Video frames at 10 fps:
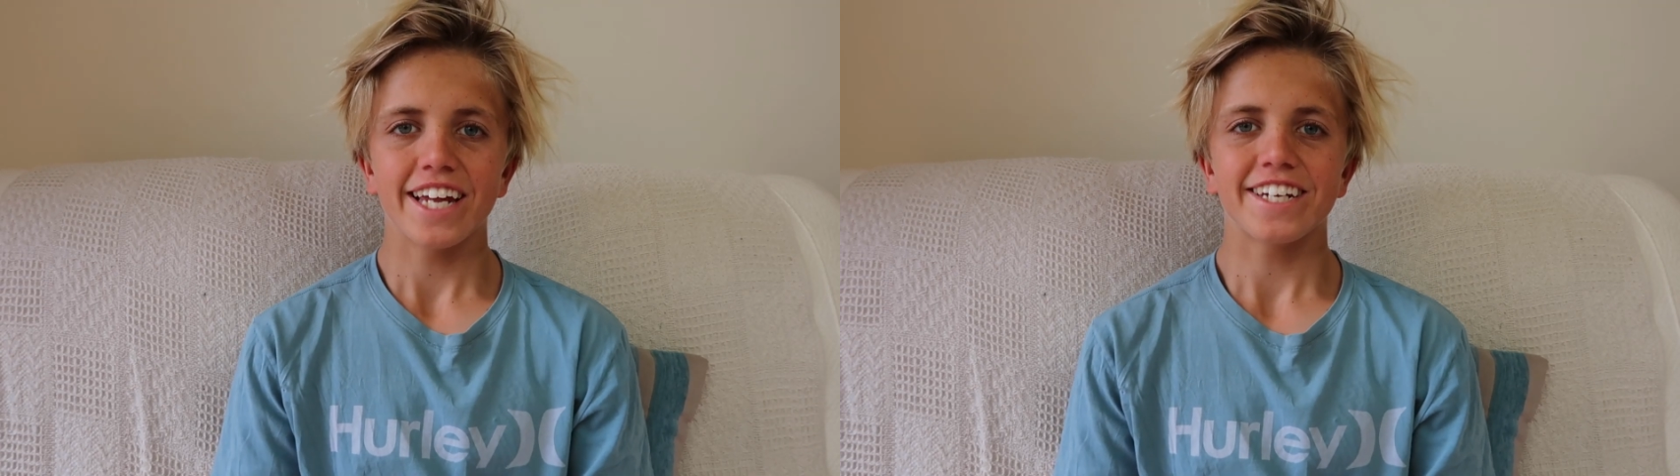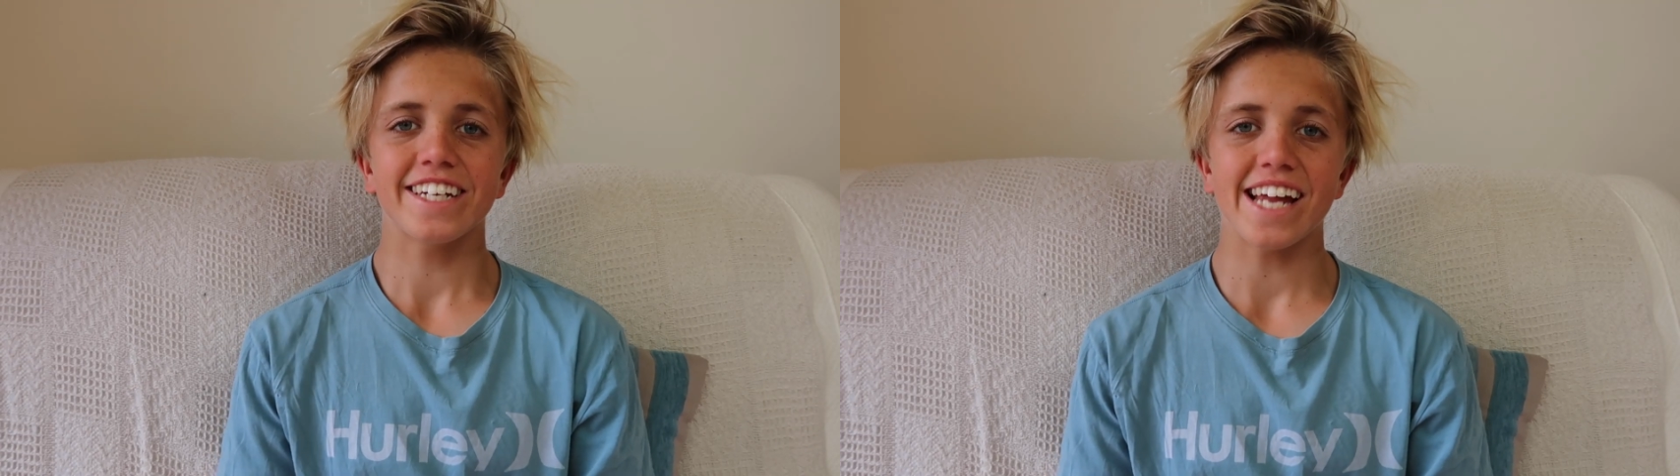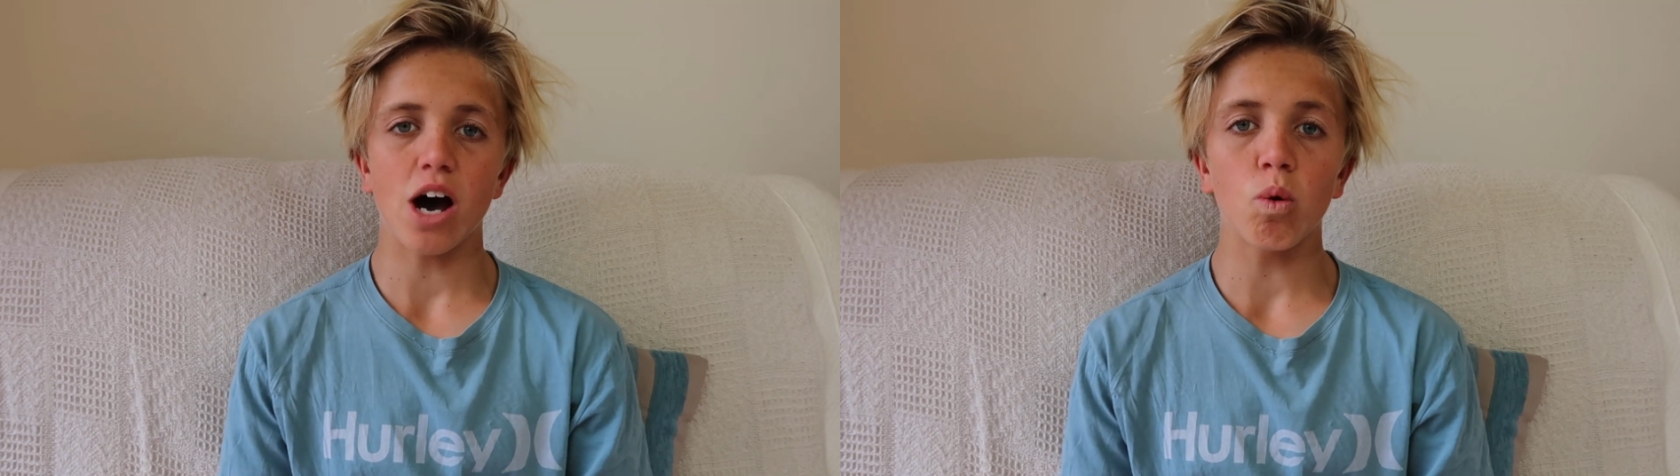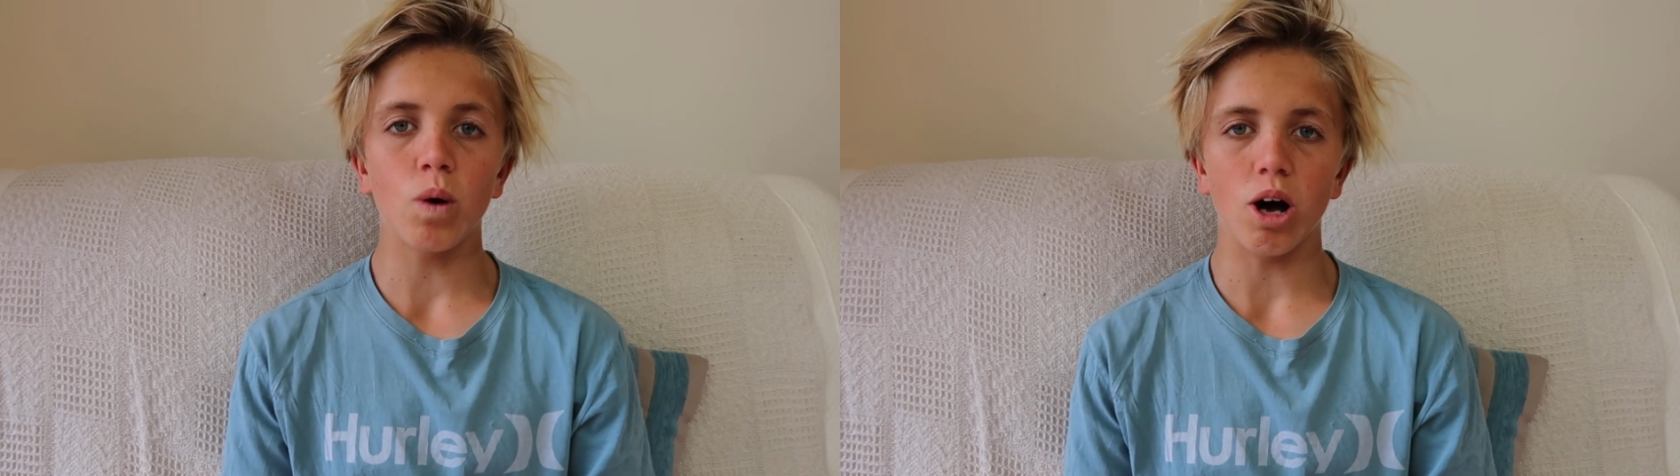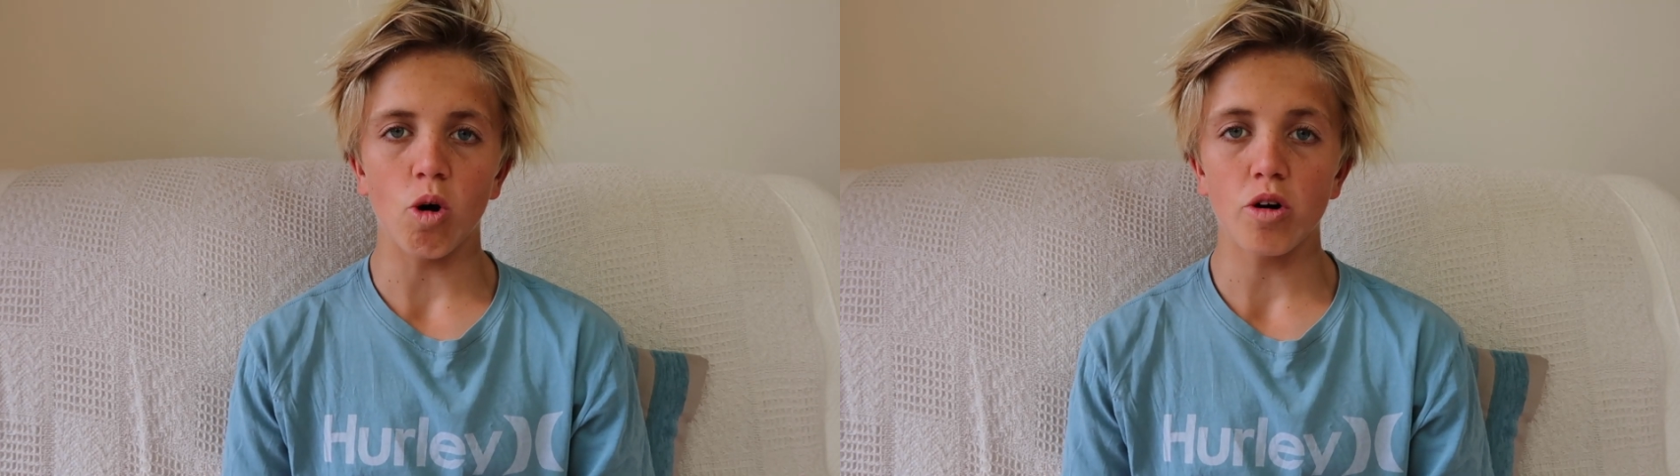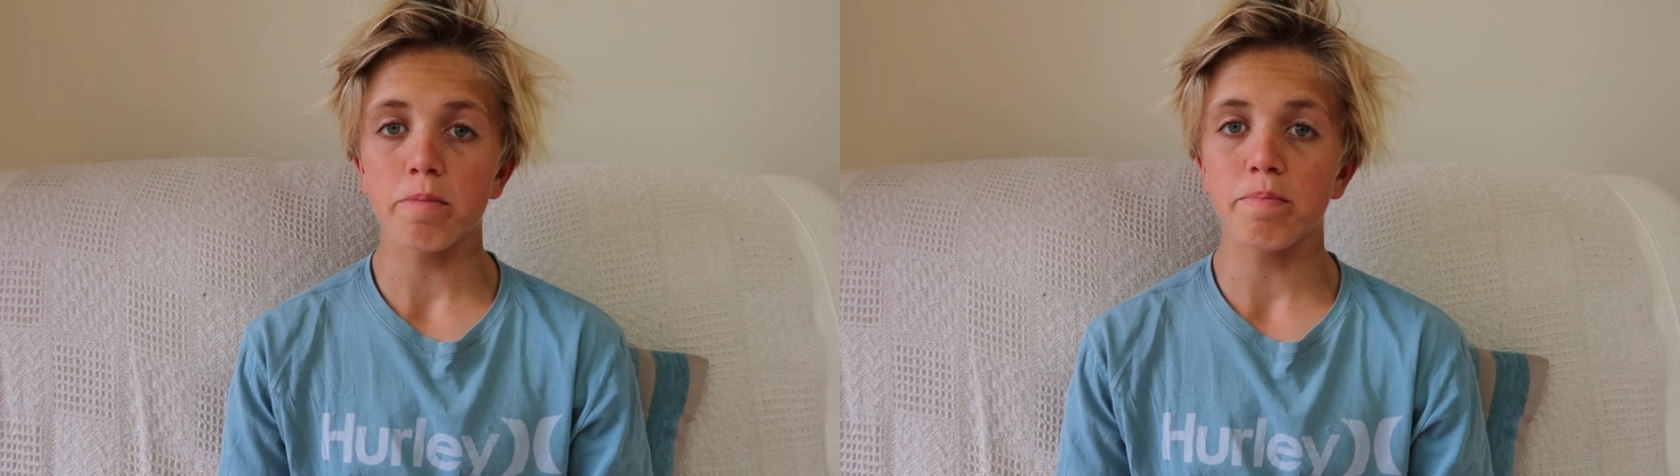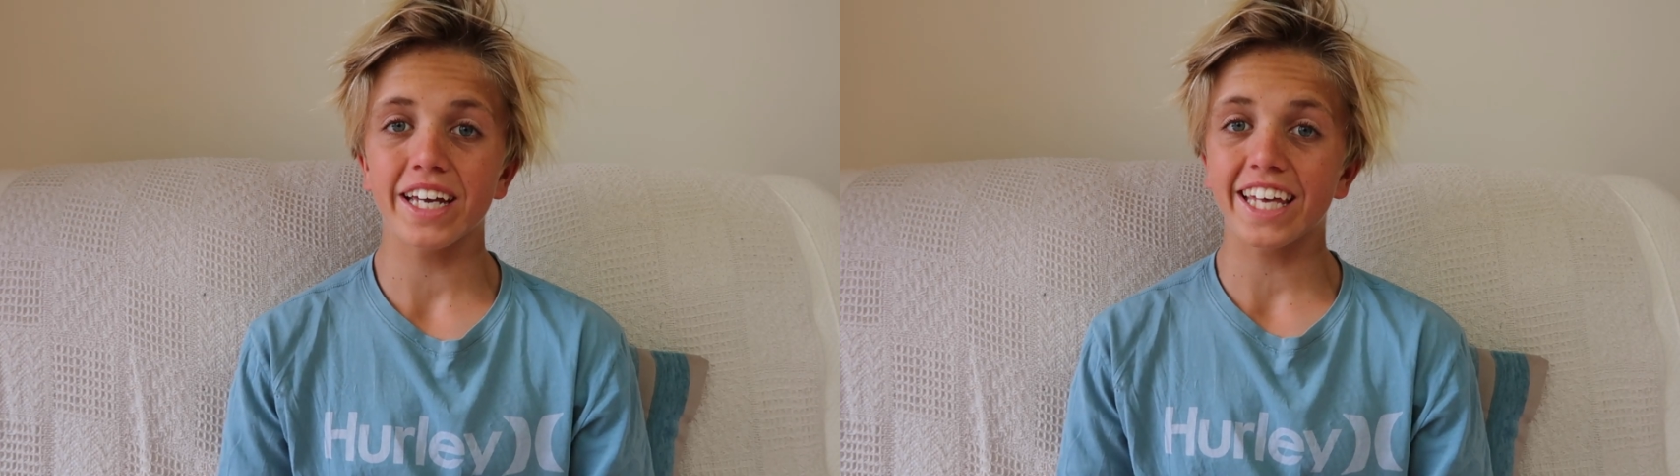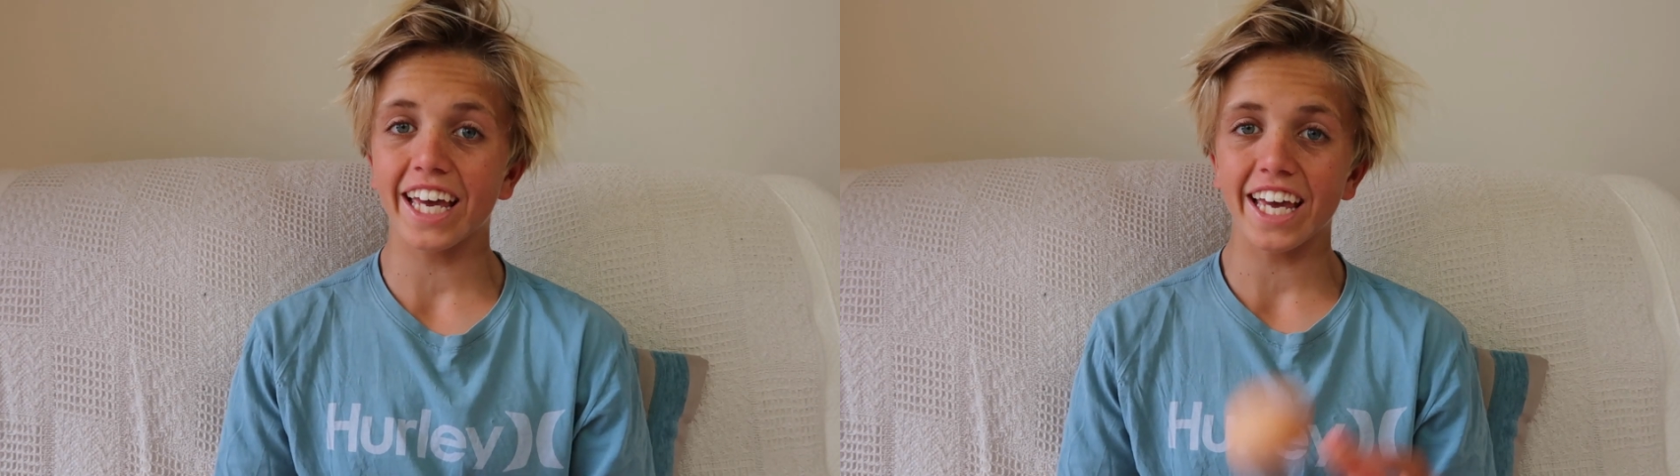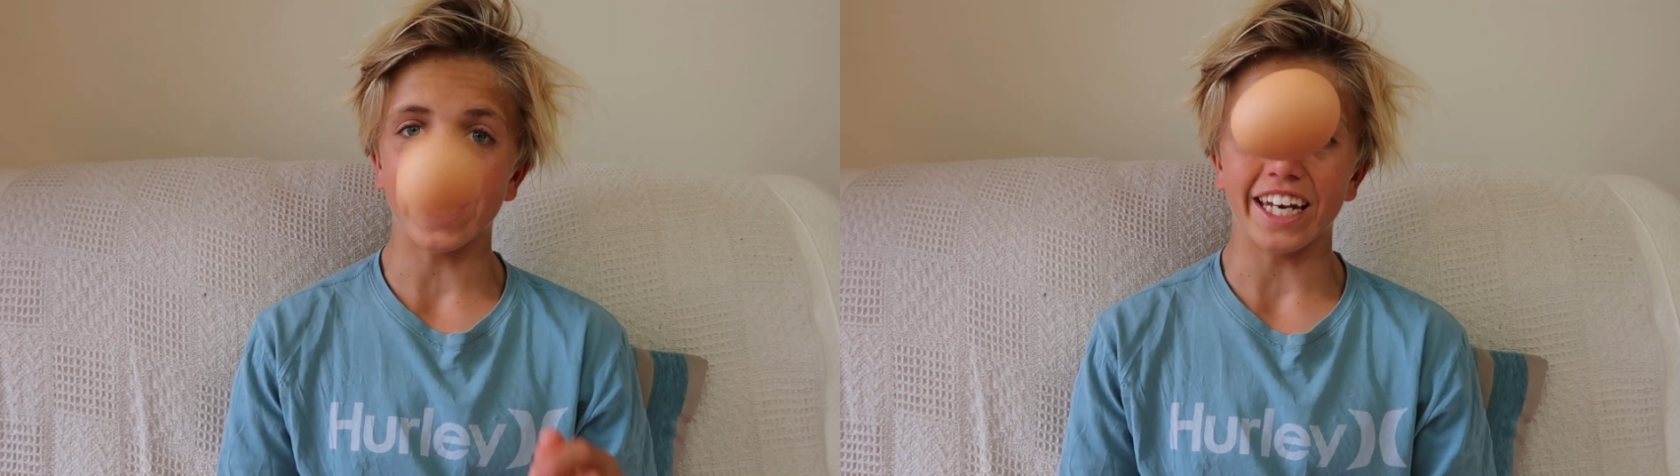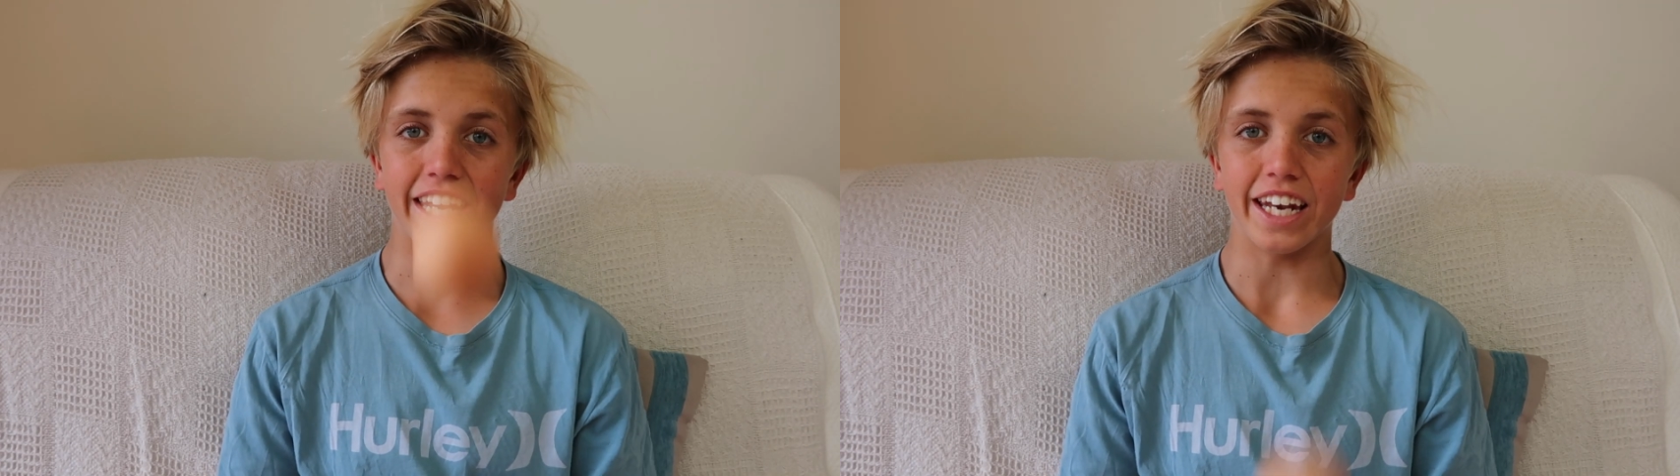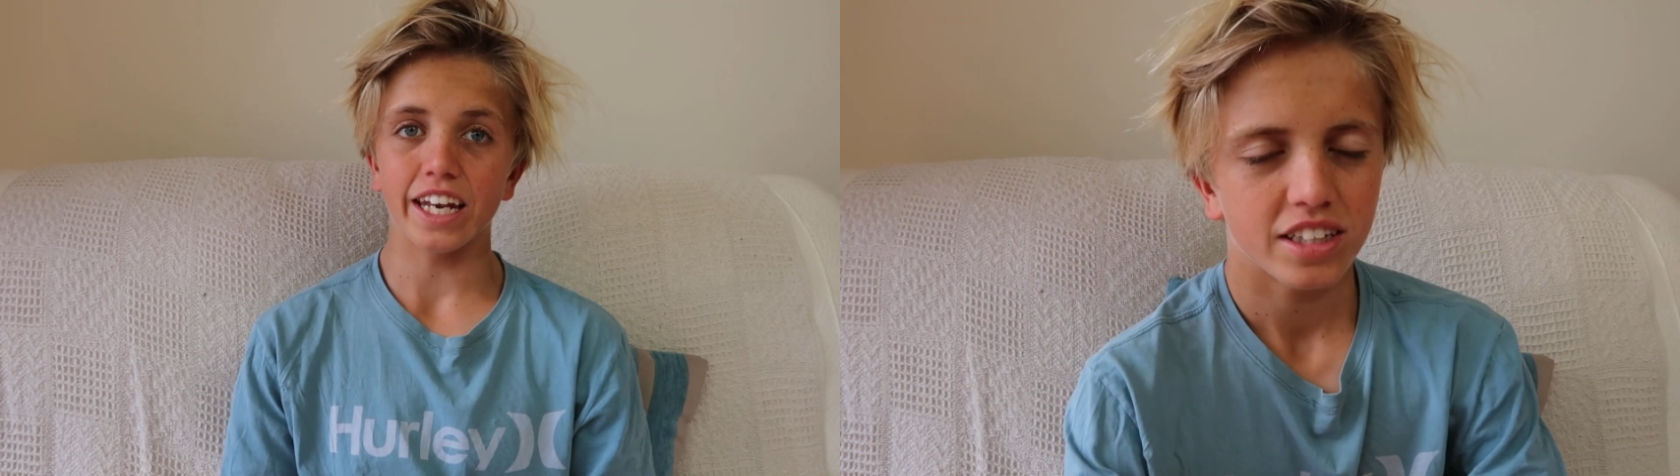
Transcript: did our world begin?